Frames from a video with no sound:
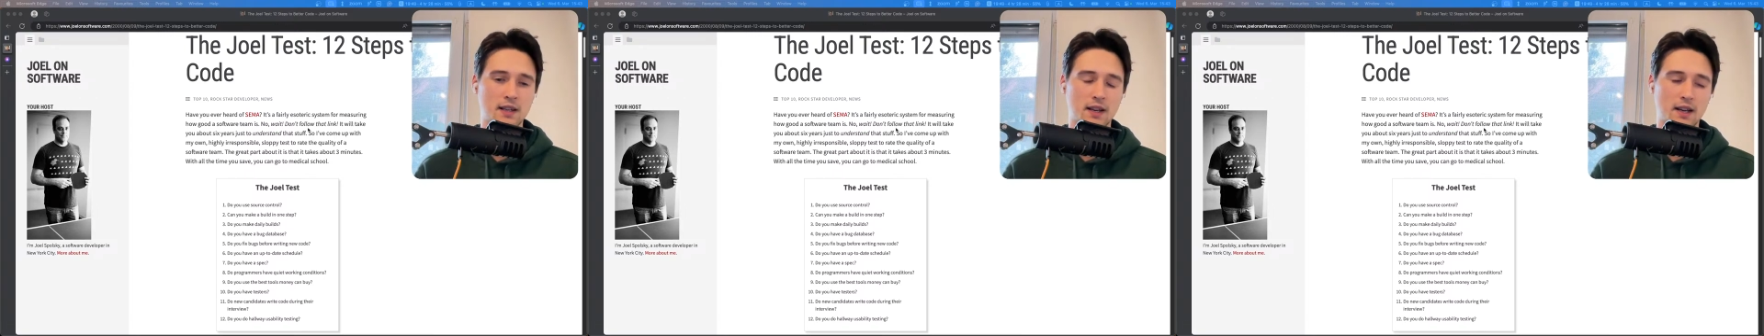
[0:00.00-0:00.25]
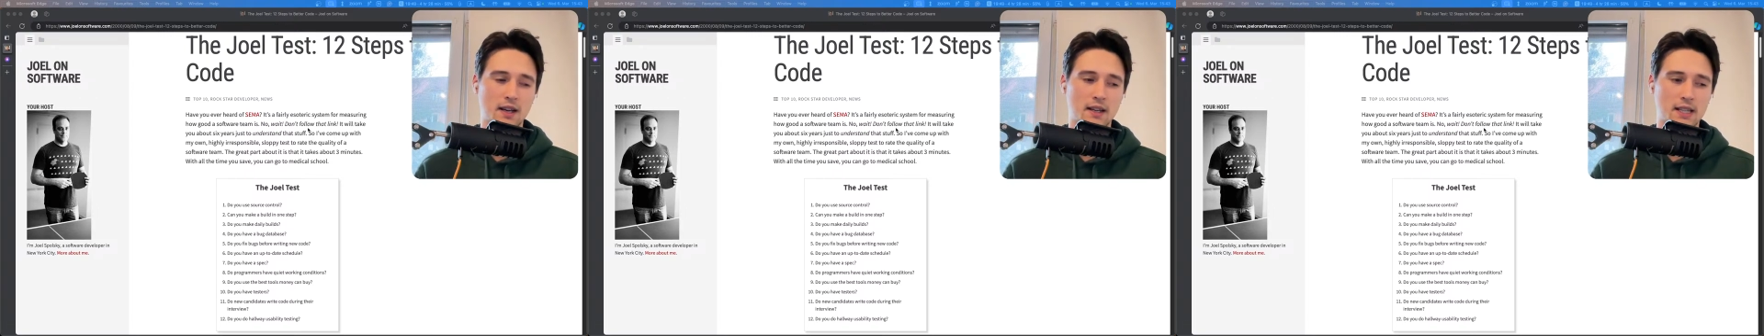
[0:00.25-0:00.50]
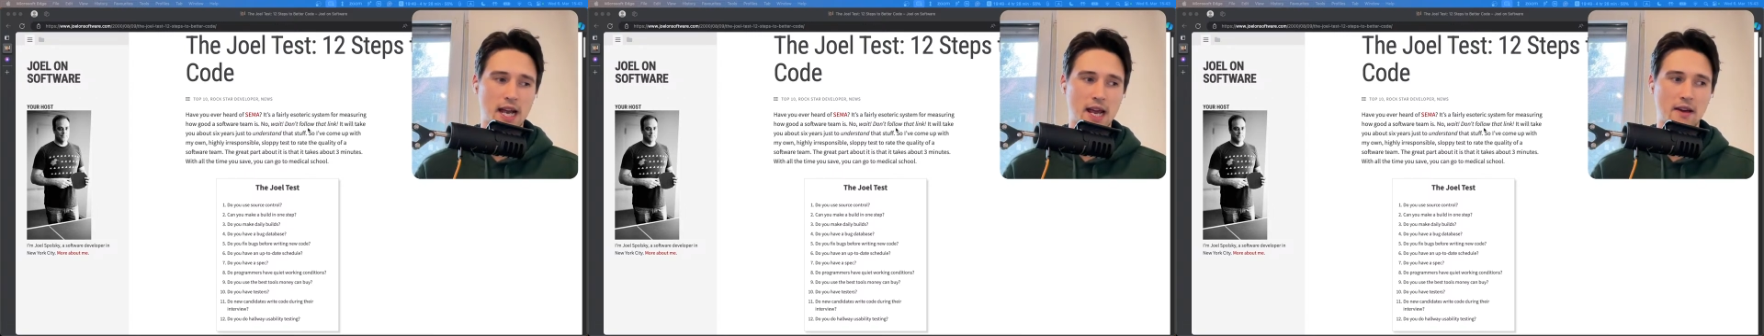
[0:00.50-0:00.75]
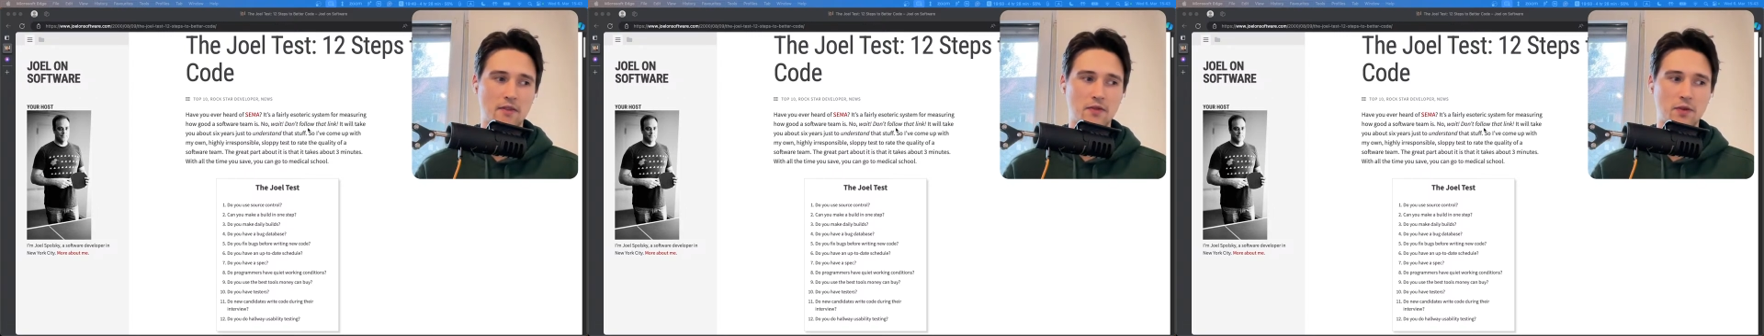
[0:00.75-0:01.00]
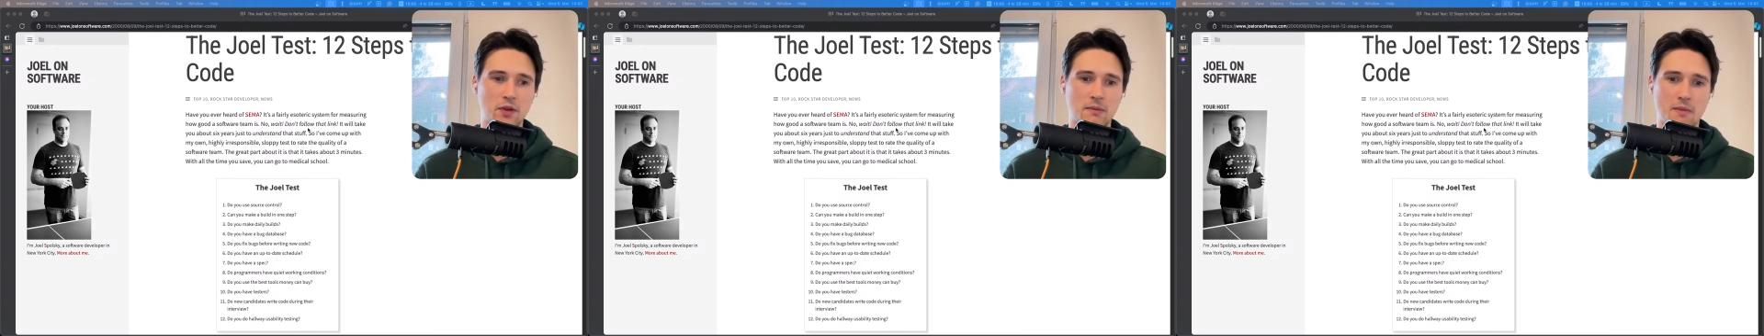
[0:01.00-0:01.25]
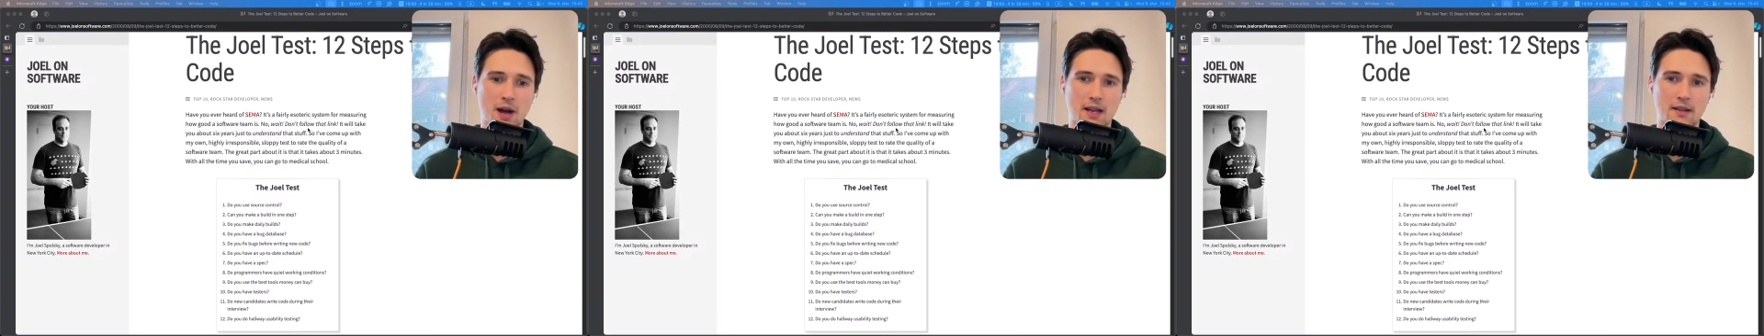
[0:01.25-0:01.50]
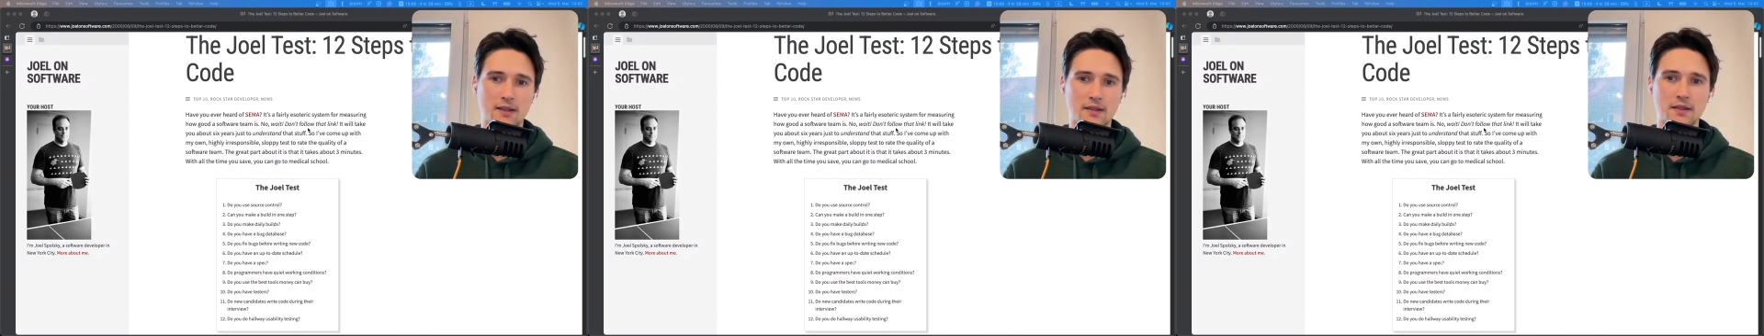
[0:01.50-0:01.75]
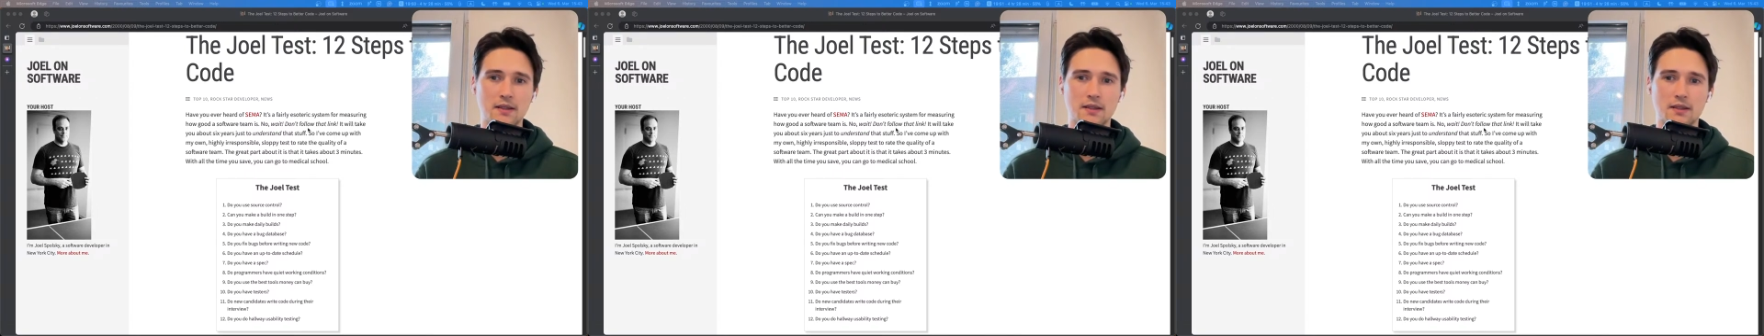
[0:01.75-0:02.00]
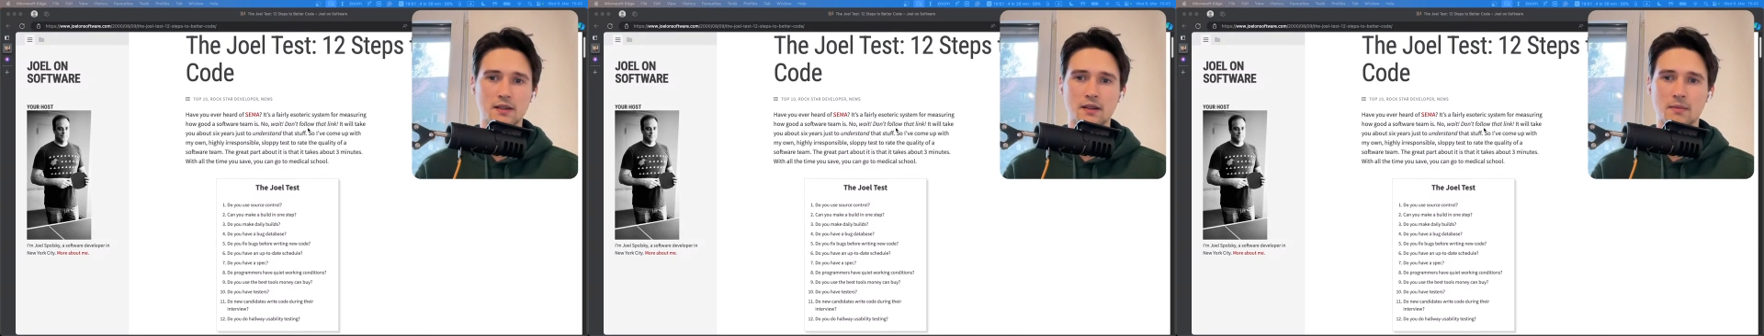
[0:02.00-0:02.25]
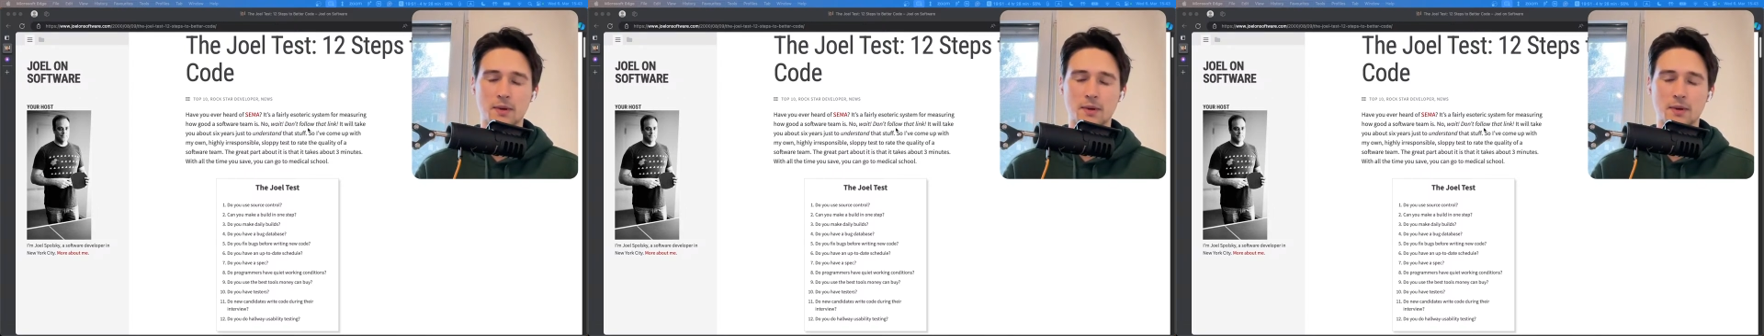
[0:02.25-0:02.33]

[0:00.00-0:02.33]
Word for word: And I have a few in mind, uh,